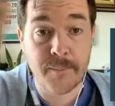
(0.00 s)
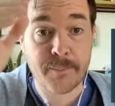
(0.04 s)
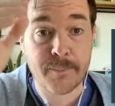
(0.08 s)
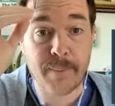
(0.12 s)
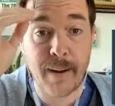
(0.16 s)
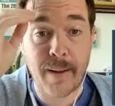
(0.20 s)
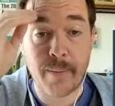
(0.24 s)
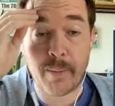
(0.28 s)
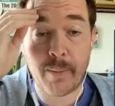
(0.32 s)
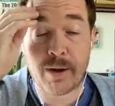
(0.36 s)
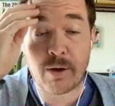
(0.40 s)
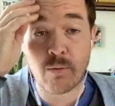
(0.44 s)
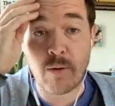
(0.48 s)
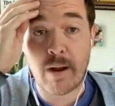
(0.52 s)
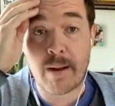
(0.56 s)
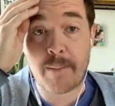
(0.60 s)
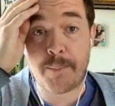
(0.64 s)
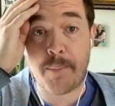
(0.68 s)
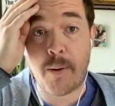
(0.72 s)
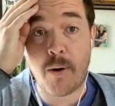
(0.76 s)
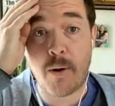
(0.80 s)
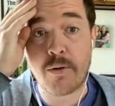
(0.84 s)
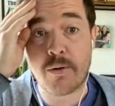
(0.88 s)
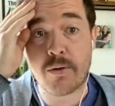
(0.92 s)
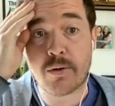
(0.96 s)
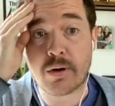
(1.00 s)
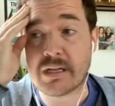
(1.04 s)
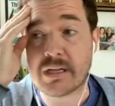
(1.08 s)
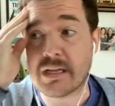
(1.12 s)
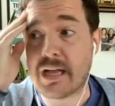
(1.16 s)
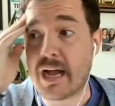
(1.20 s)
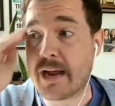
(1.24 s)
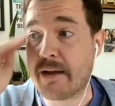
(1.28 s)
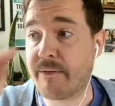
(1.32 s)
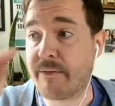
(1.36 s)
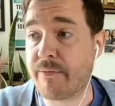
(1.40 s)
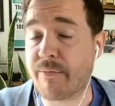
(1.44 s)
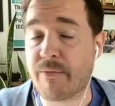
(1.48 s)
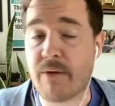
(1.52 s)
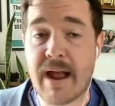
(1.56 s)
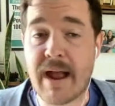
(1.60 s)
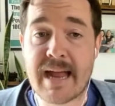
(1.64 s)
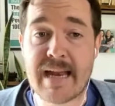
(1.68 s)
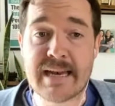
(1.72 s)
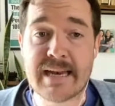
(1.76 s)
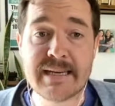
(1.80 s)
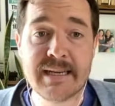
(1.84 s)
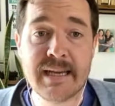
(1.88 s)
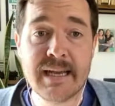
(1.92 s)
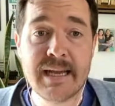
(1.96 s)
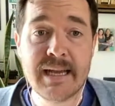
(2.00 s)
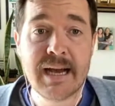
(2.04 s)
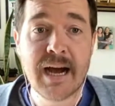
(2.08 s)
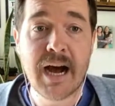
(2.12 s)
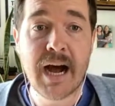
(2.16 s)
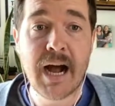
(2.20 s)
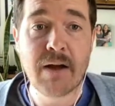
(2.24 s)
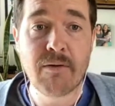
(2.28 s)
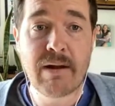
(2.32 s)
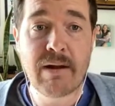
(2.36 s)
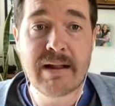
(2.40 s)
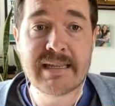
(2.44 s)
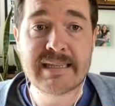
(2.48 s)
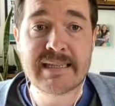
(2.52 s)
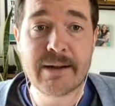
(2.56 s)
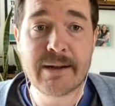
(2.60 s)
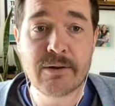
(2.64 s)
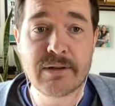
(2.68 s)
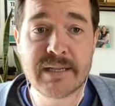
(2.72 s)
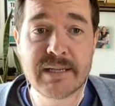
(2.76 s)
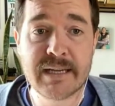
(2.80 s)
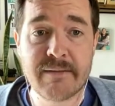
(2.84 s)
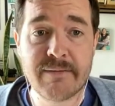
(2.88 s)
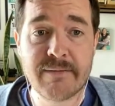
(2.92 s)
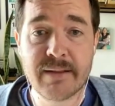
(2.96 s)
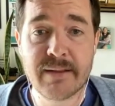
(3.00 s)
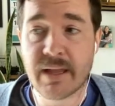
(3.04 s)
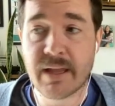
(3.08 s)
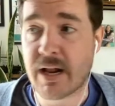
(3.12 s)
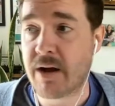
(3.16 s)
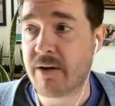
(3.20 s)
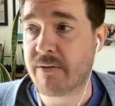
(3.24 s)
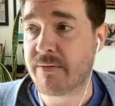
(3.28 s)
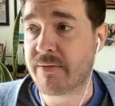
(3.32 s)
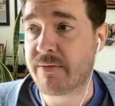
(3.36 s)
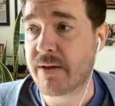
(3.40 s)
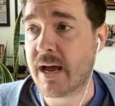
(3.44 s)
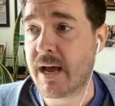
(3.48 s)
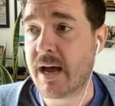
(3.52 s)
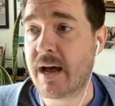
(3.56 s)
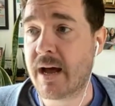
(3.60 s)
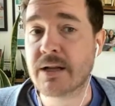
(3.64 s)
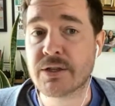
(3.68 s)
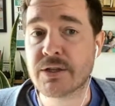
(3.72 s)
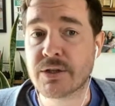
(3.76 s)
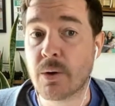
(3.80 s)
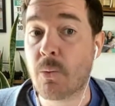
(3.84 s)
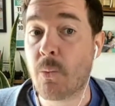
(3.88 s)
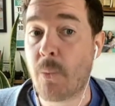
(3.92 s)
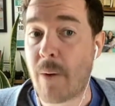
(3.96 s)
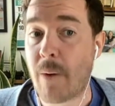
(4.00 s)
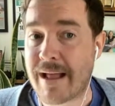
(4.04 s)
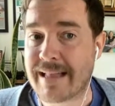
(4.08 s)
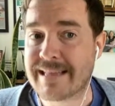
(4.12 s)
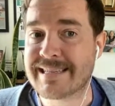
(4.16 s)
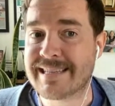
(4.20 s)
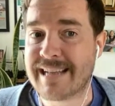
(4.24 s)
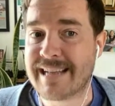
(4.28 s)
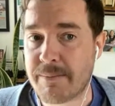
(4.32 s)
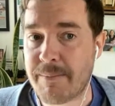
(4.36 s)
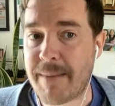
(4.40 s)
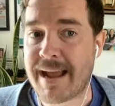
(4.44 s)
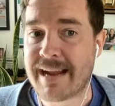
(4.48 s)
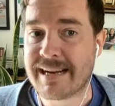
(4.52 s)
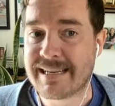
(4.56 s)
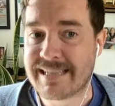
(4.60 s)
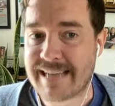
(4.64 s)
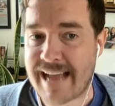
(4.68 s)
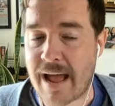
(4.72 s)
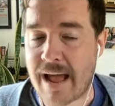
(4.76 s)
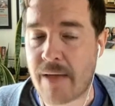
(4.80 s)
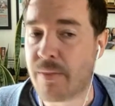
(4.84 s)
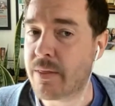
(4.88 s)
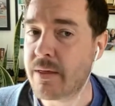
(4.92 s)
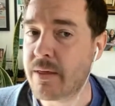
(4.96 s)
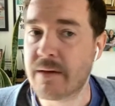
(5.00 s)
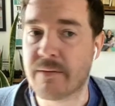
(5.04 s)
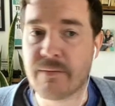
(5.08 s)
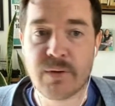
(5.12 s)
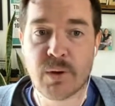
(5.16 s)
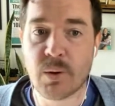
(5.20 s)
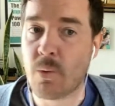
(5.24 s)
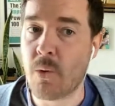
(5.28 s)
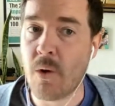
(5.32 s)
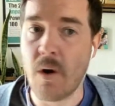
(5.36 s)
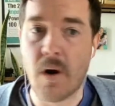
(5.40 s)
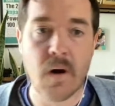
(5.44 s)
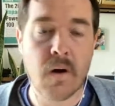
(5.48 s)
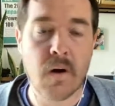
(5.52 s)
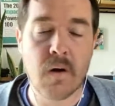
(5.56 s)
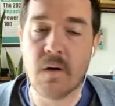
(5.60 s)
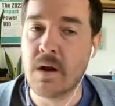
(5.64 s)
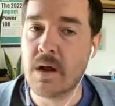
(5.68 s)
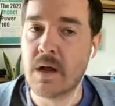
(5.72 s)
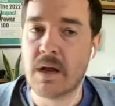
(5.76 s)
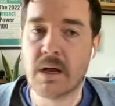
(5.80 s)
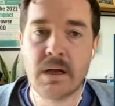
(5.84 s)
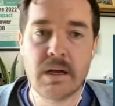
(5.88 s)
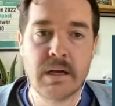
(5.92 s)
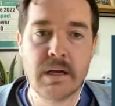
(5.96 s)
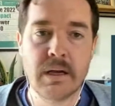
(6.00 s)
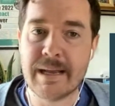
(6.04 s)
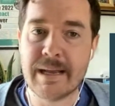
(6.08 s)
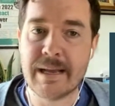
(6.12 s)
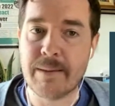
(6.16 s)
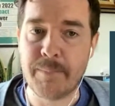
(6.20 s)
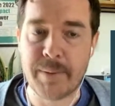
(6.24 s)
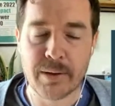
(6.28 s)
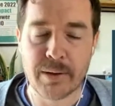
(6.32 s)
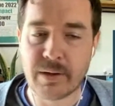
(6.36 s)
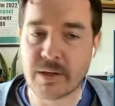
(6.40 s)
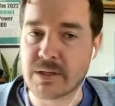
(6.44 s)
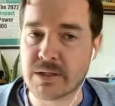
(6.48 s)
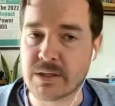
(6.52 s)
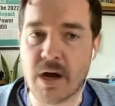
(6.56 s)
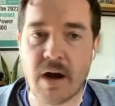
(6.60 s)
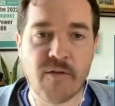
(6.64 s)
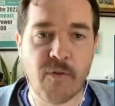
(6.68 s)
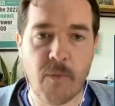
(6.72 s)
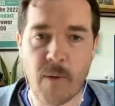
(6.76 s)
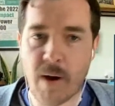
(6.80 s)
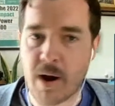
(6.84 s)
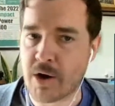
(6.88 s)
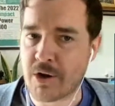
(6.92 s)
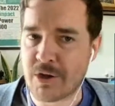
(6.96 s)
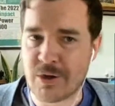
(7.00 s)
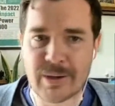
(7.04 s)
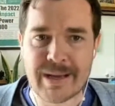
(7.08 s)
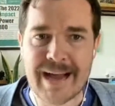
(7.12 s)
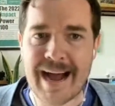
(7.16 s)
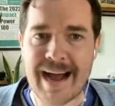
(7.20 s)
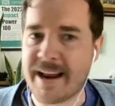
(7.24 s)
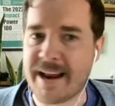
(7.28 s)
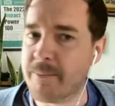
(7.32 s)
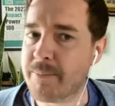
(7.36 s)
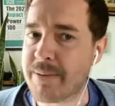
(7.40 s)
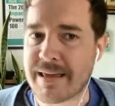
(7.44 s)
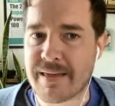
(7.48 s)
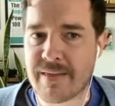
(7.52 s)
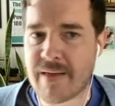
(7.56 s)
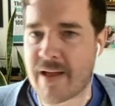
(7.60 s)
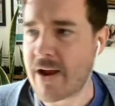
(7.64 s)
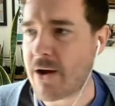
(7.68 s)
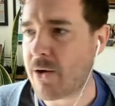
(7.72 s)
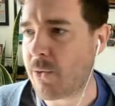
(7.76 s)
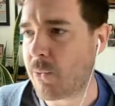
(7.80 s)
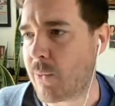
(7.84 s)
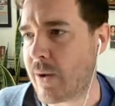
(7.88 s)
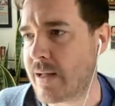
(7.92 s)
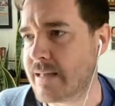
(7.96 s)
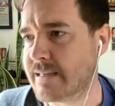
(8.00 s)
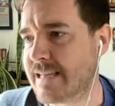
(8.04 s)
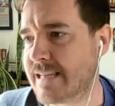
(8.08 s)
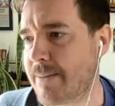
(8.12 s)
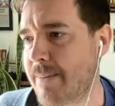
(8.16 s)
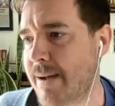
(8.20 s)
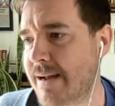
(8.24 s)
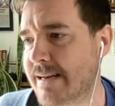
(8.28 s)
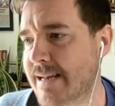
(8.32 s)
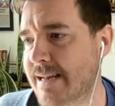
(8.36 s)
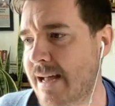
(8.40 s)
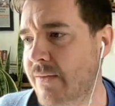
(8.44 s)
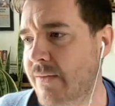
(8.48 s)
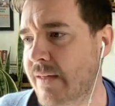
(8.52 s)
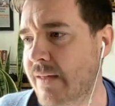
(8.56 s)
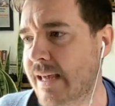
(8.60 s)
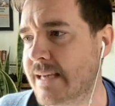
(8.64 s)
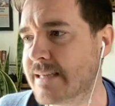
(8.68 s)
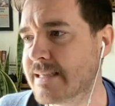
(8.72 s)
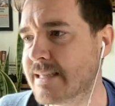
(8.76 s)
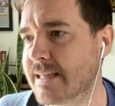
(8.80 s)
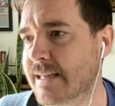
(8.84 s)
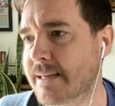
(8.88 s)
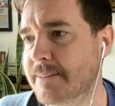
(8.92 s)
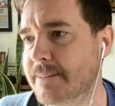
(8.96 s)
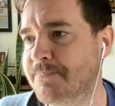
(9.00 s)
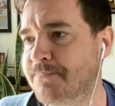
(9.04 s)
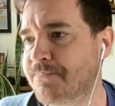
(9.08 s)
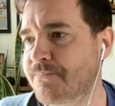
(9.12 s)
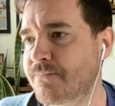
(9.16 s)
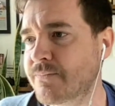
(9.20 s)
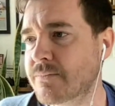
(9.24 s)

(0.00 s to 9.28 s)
By the way, great partner, client, friend, right in Center City, Philadelphia. So Wednesday, May 10th. If you are building software, you got to be there Wednesday, May 10th, easily.